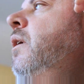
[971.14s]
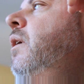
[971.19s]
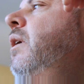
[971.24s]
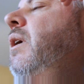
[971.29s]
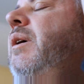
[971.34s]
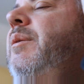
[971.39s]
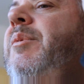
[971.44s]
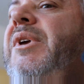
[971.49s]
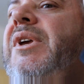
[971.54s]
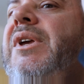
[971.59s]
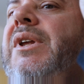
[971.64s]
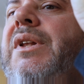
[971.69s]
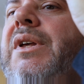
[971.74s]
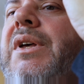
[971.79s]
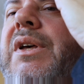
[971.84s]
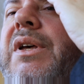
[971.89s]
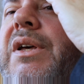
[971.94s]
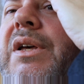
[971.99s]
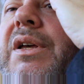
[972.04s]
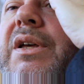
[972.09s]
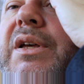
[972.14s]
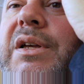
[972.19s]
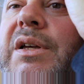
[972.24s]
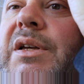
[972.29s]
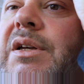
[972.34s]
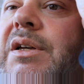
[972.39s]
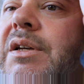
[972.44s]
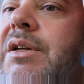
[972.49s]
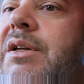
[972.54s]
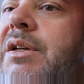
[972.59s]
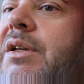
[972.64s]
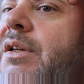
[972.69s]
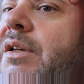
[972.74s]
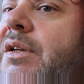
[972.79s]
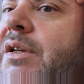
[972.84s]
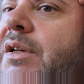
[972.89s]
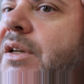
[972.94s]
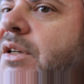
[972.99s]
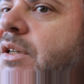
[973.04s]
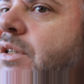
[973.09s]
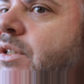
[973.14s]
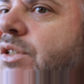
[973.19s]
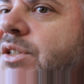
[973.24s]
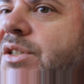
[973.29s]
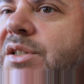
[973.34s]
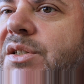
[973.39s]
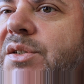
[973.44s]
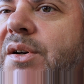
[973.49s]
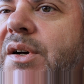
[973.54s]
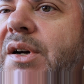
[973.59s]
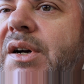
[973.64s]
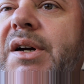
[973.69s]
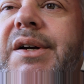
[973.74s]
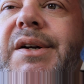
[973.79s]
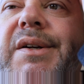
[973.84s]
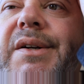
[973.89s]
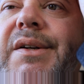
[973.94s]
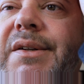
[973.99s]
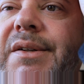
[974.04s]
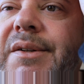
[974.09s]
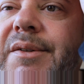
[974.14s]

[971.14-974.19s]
I mean, it's just so hard